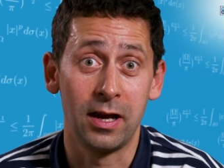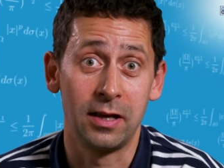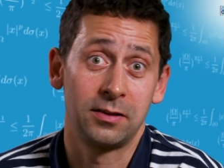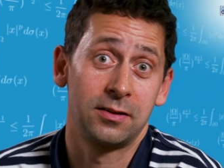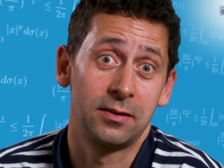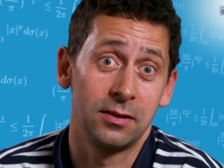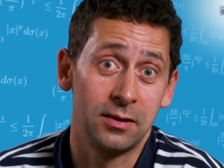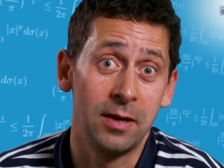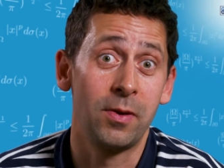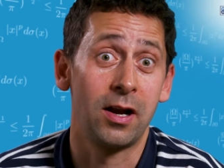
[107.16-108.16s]
it's
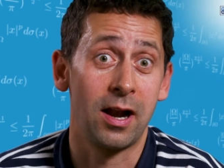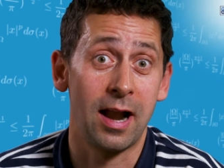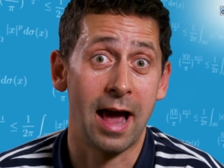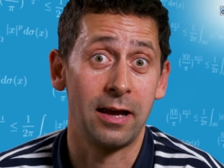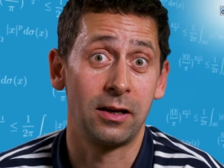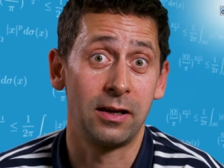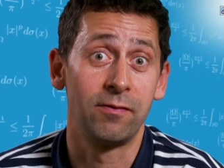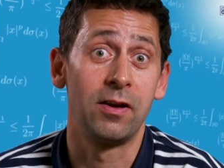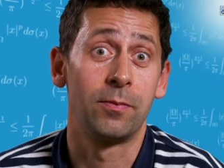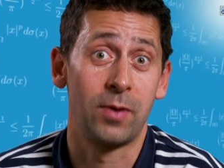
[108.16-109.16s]
similar like
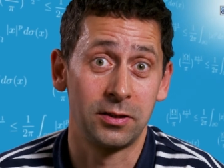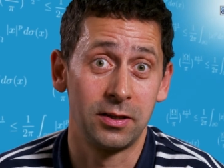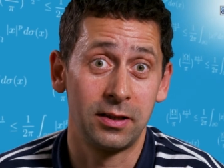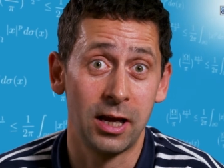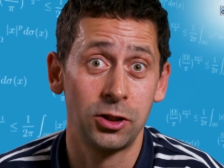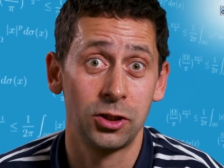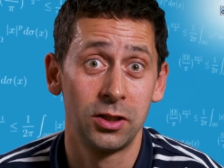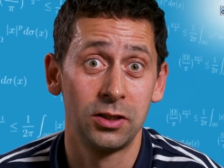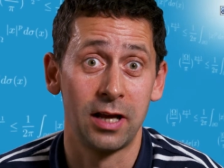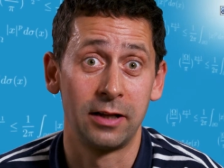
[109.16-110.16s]
giving
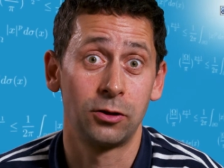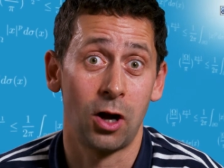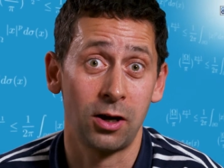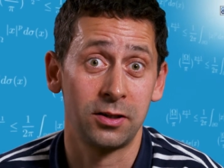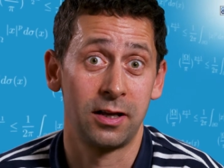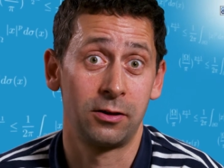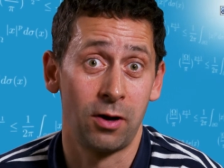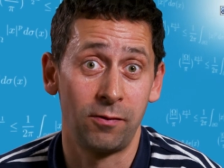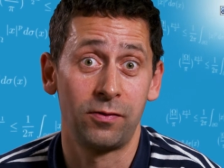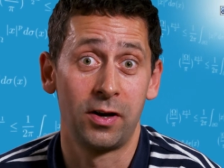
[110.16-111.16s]
presentations and talks at
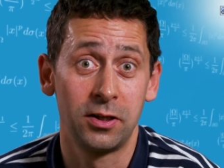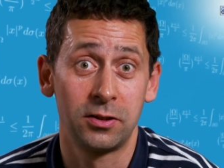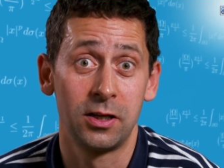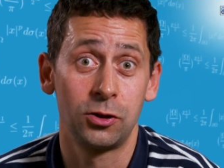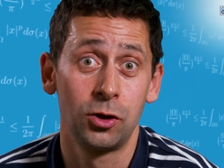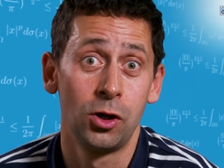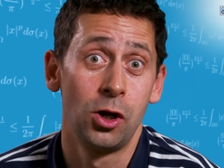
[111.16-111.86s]
conferences,